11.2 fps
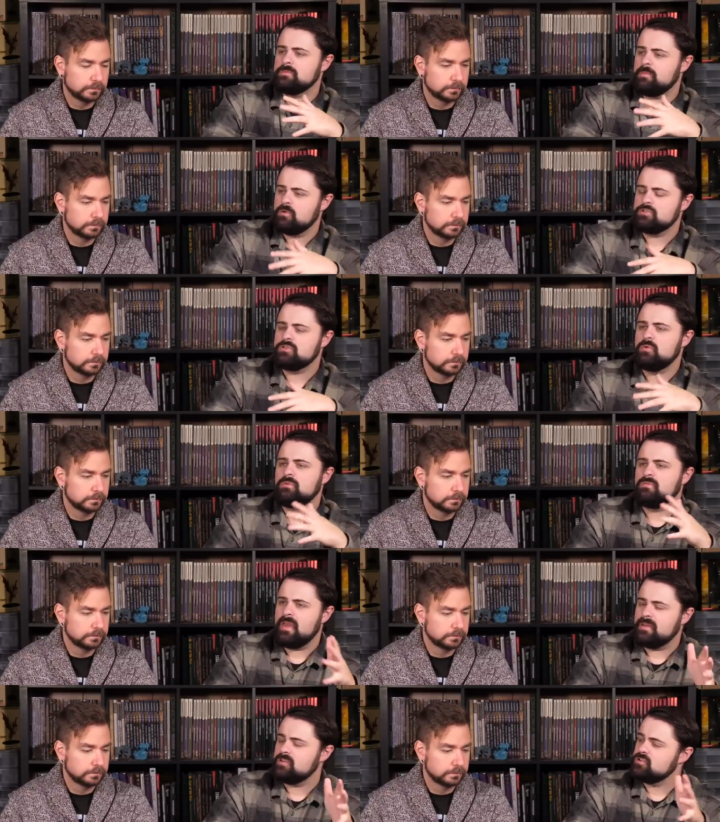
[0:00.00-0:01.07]
Speaker 1: opposed to
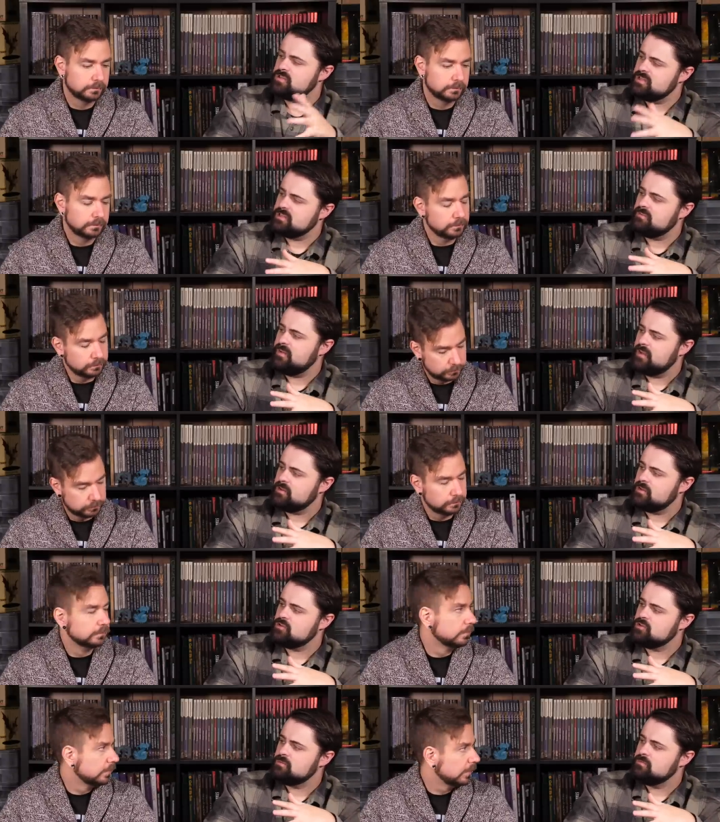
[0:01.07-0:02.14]
advantage and
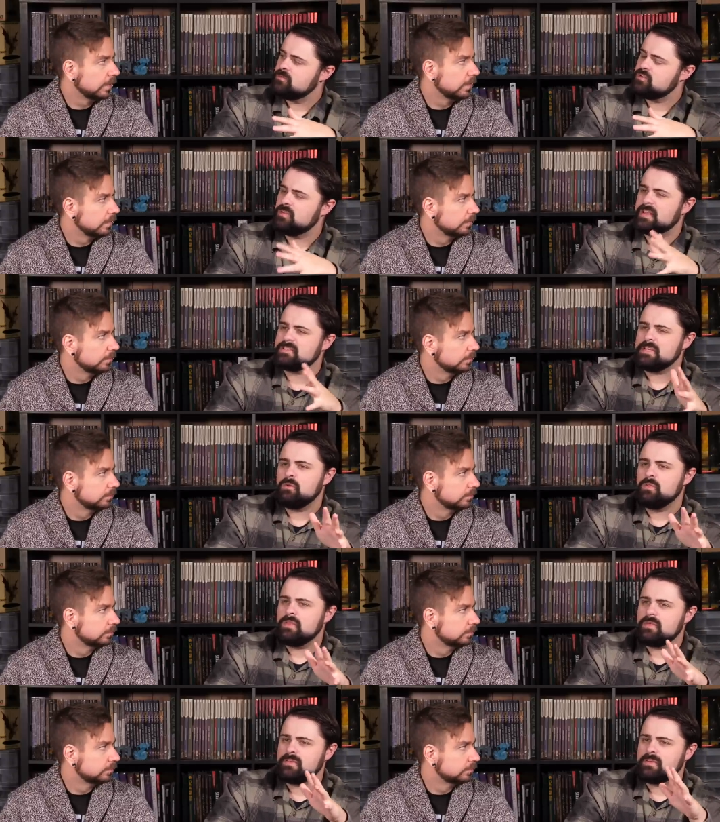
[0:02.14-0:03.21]
disadvantage. So that's the
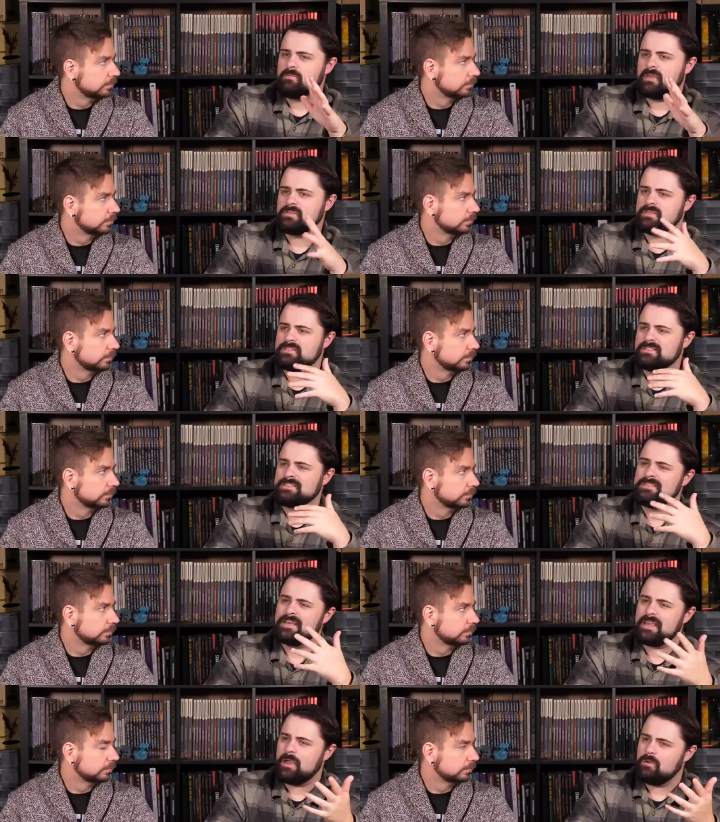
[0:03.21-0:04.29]
only thing that makes it
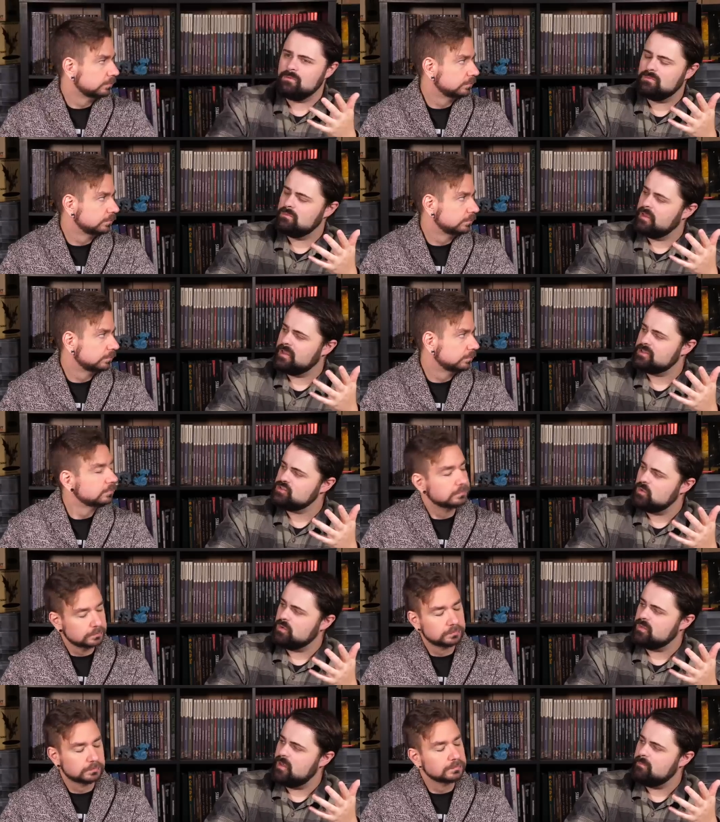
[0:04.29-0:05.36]
stick out like a
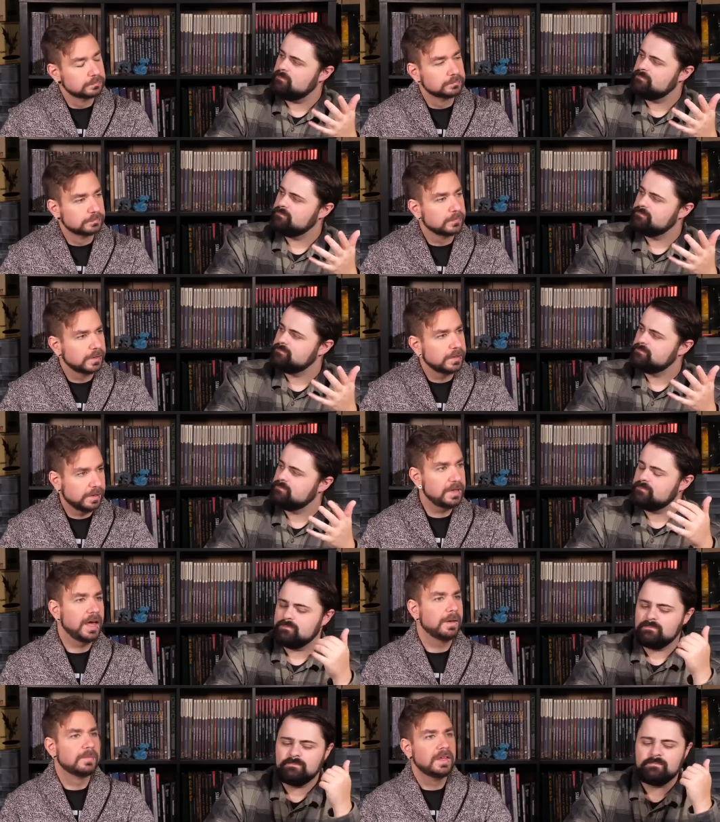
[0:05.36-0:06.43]
sore thumb.
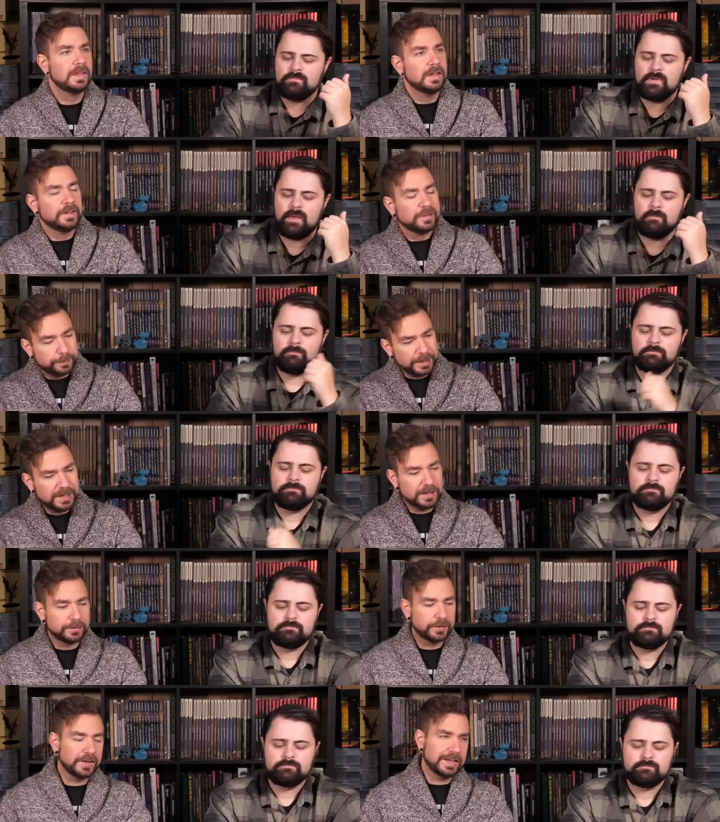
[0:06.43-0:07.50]
Speaker 2: Yeah. Speaking
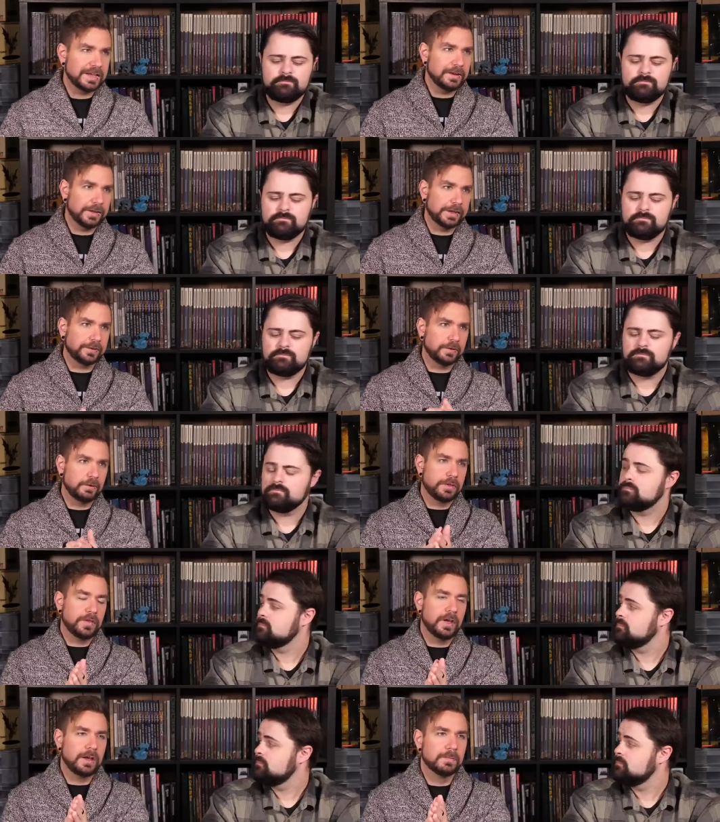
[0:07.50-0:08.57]
of sticking out like a sore
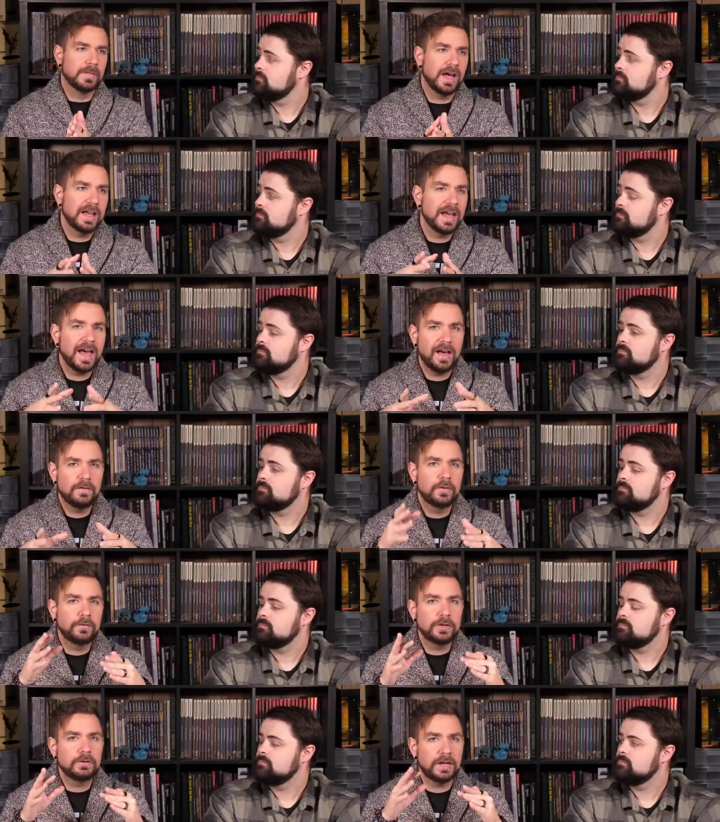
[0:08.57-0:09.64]
thumb, I have
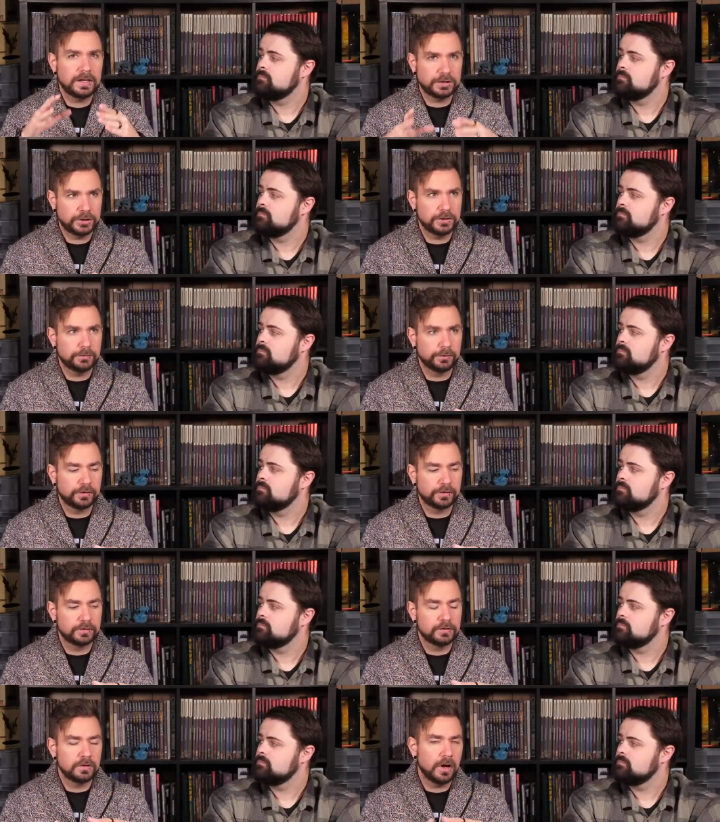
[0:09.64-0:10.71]
a few
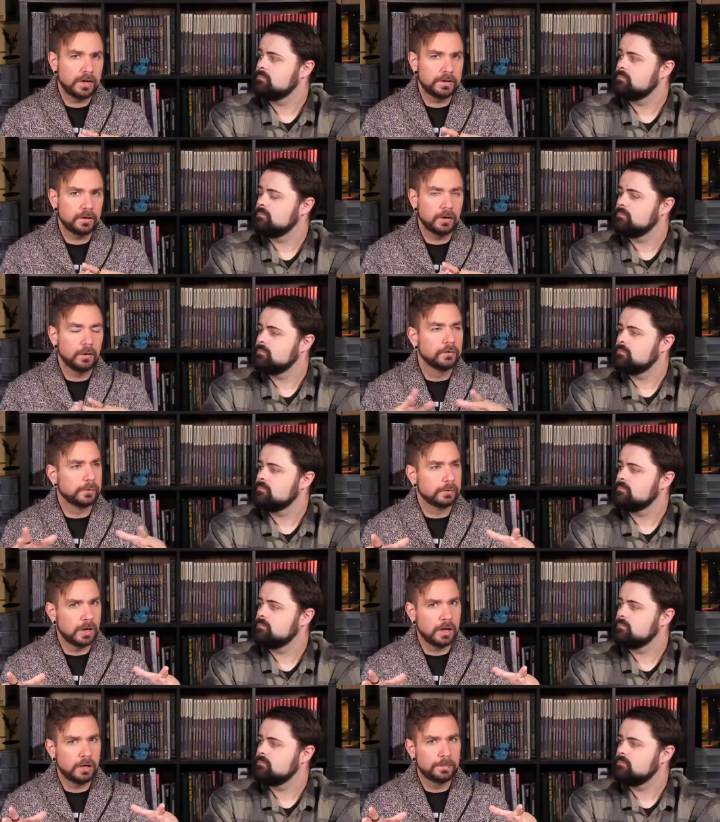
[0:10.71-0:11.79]
issues, not overall,